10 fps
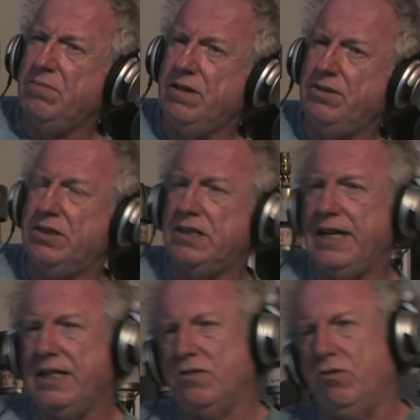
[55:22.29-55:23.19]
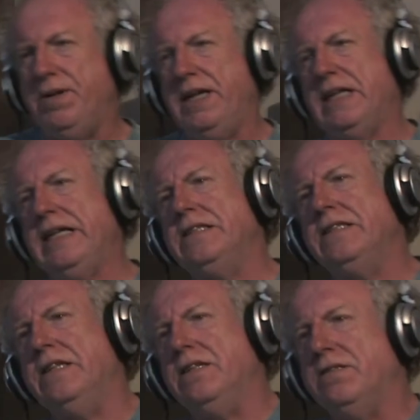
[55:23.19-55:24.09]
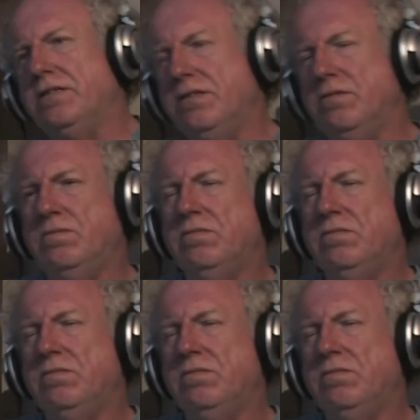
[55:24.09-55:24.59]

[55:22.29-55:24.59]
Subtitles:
Well, you're saying it's all been cleared now, so.